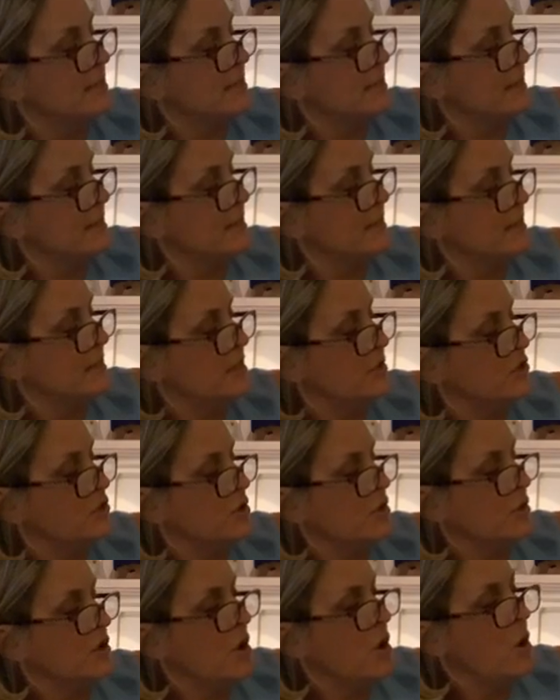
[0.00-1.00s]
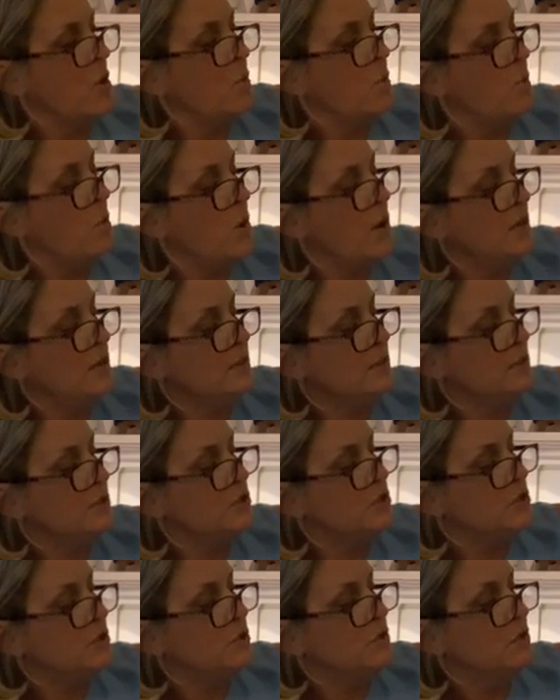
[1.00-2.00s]
said the teacher. 1,
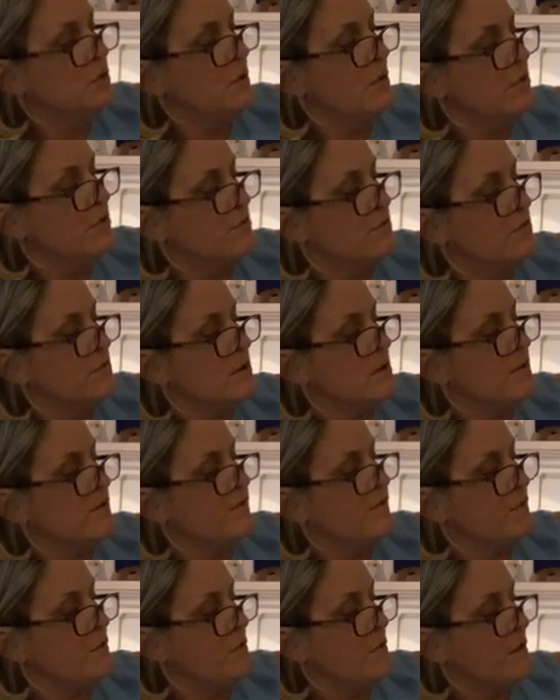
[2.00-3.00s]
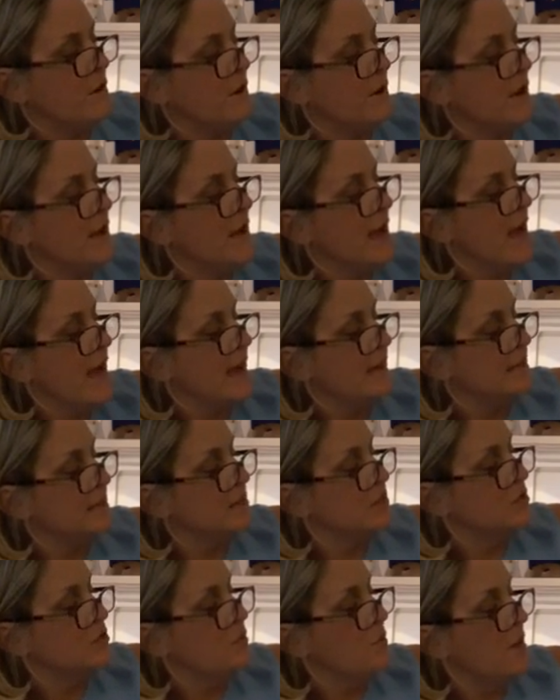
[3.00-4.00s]
2, 3, 4. And a
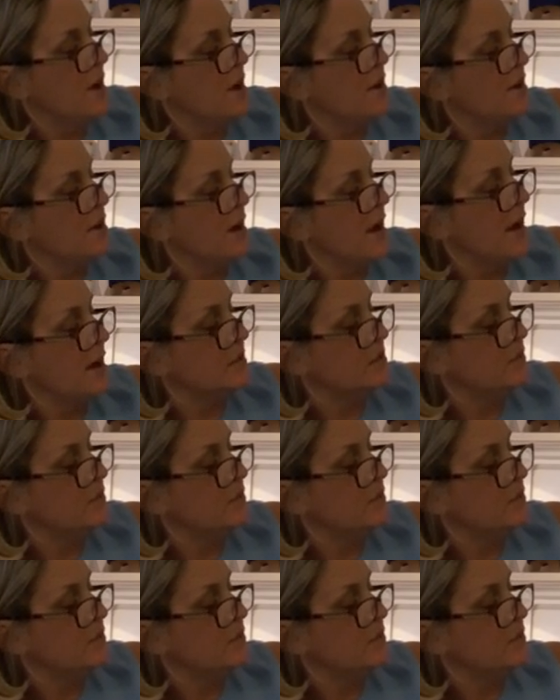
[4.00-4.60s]
square has